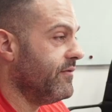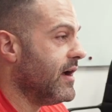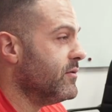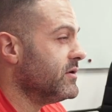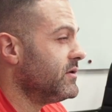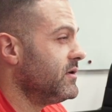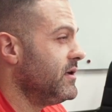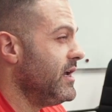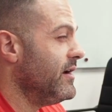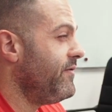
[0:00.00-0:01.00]
I was
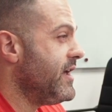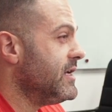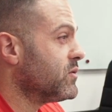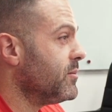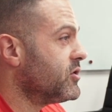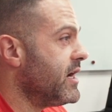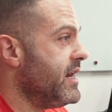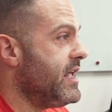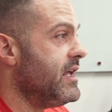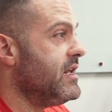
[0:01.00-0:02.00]
in a phase where I'm trying to
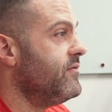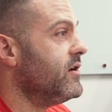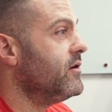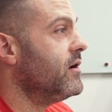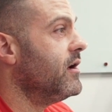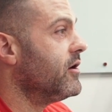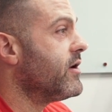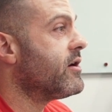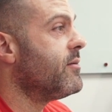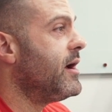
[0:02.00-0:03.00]
hit even a
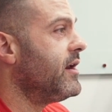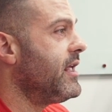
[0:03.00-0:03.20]
greater amount of